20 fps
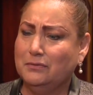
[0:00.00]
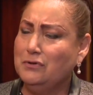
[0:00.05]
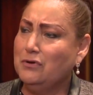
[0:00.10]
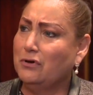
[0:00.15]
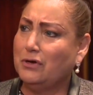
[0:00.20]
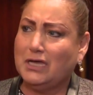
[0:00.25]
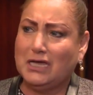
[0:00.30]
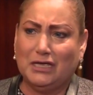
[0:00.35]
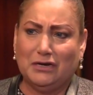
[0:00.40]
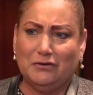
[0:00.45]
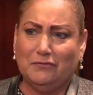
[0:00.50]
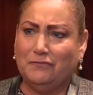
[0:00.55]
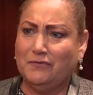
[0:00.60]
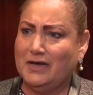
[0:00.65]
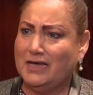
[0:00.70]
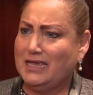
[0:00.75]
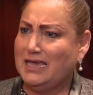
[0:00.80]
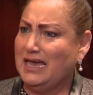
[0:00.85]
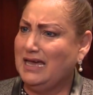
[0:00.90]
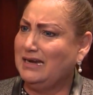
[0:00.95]
she
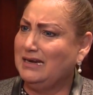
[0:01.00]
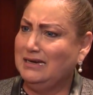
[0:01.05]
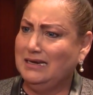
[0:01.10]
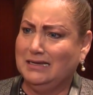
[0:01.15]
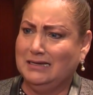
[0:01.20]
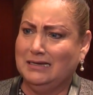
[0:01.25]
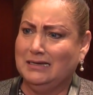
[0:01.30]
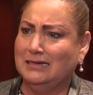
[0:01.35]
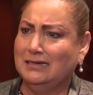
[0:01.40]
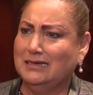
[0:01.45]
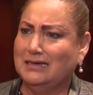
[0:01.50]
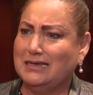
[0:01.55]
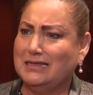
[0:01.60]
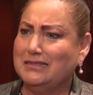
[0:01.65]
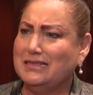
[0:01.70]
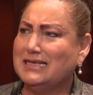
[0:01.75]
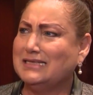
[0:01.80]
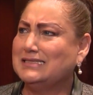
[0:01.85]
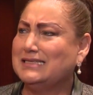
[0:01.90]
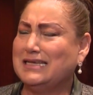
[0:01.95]
says, I am going to
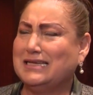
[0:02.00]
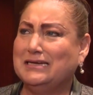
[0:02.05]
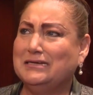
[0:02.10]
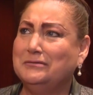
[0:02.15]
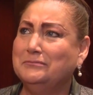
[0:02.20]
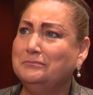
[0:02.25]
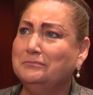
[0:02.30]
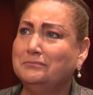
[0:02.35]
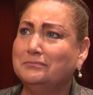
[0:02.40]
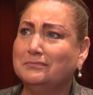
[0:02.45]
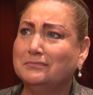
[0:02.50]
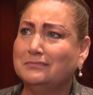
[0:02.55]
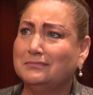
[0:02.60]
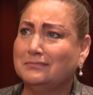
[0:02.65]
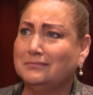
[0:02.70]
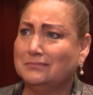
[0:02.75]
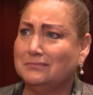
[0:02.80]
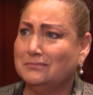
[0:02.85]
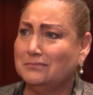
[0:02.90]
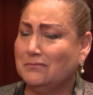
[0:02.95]
fight to find
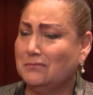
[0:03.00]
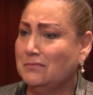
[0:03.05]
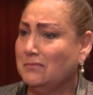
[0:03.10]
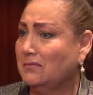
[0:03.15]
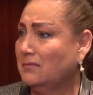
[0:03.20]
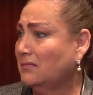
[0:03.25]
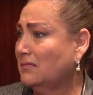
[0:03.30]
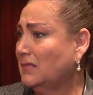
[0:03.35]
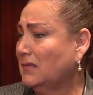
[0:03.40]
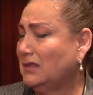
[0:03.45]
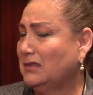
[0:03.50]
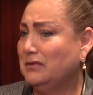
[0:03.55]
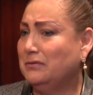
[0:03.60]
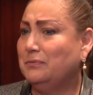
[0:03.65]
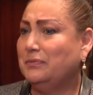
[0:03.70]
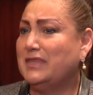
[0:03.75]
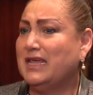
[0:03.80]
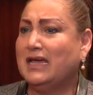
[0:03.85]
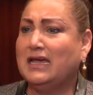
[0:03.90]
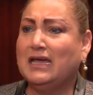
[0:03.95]
you. I don't want to let